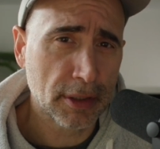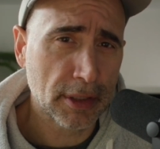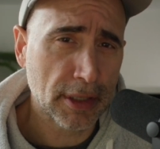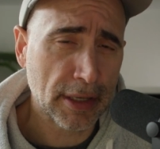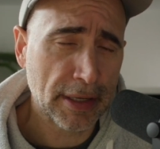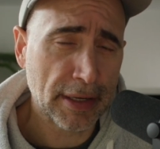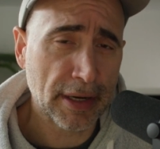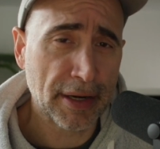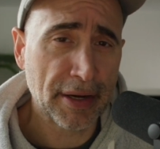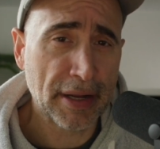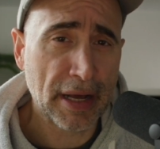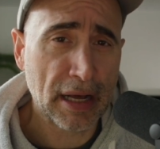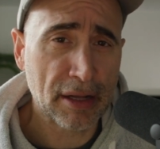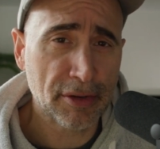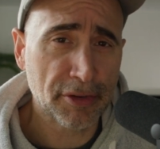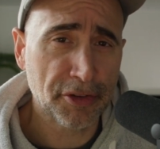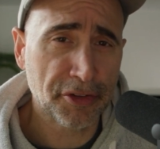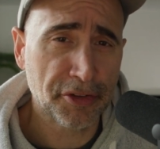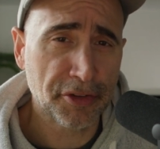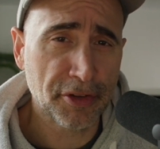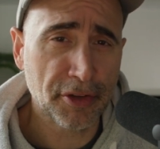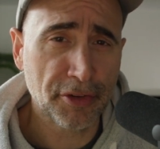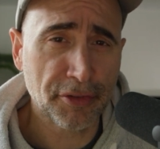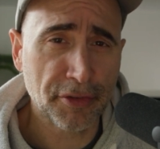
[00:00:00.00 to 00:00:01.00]
and
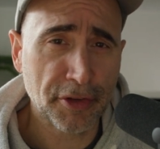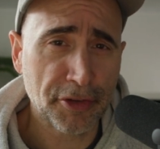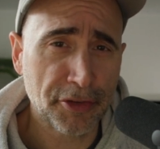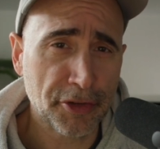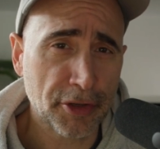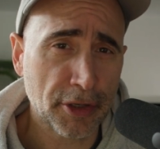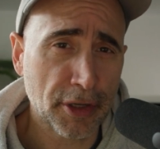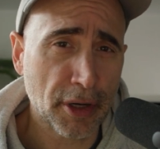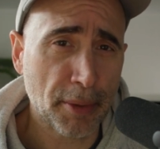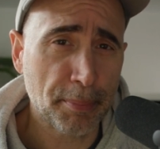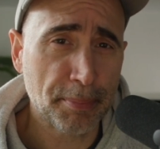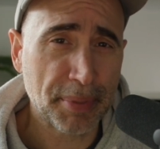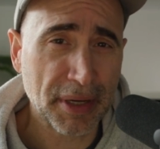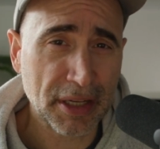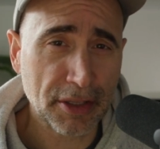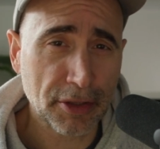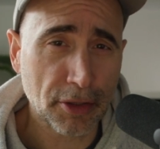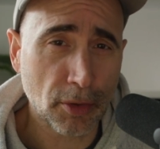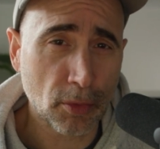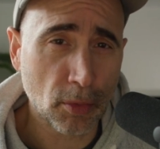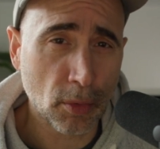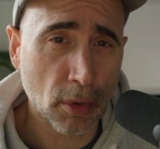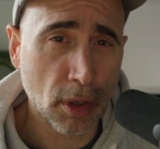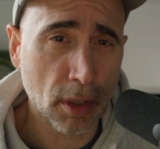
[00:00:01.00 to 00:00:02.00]
analysis that you're going to pick
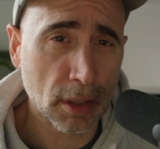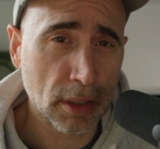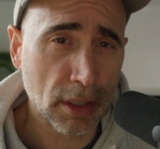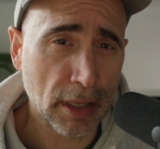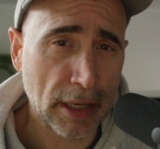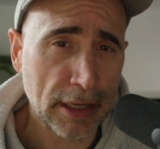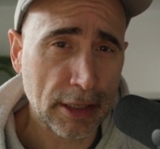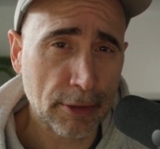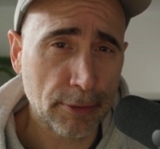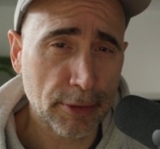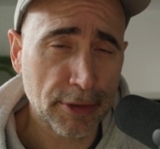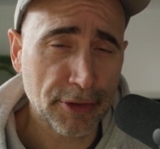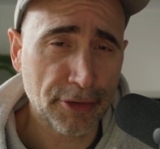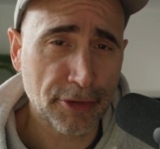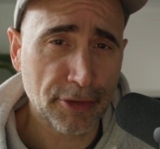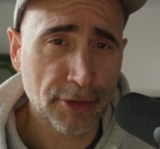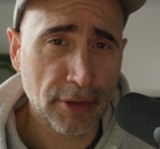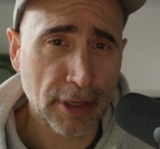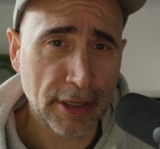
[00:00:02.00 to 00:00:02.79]
the wrong language,